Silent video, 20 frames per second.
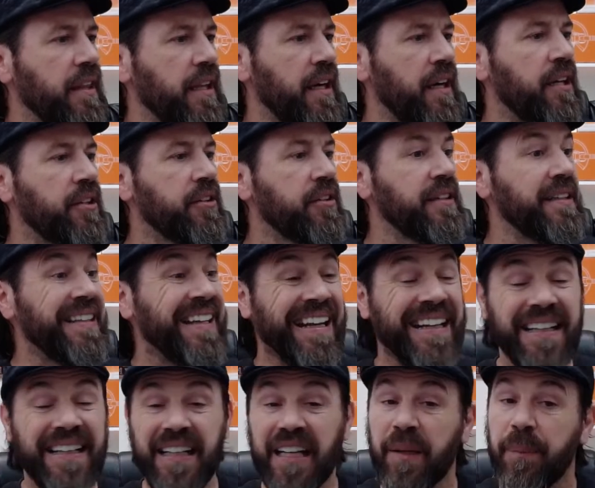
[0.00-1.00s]

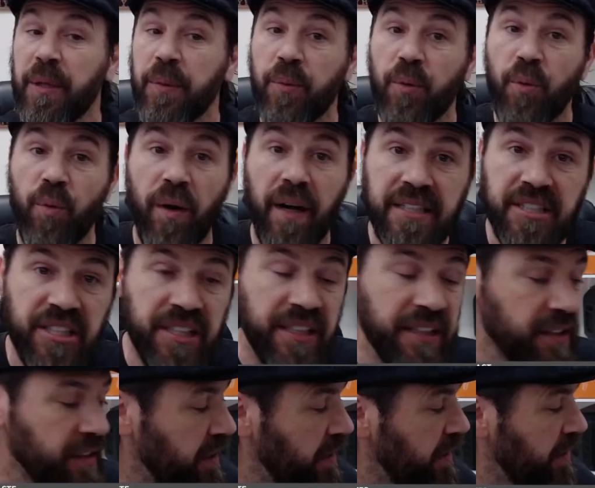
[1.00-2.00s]
189 people
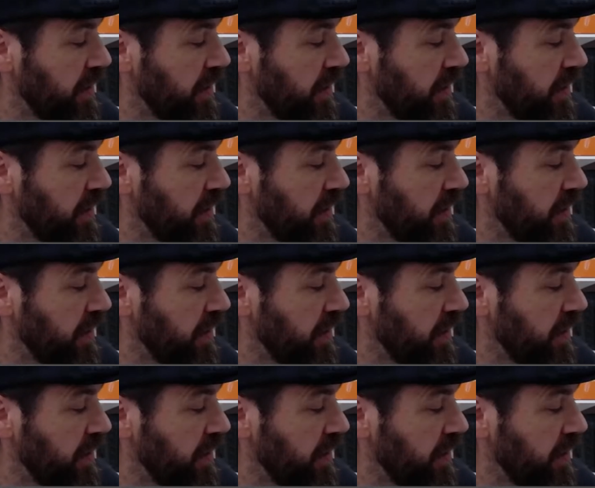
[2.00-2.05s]
watching.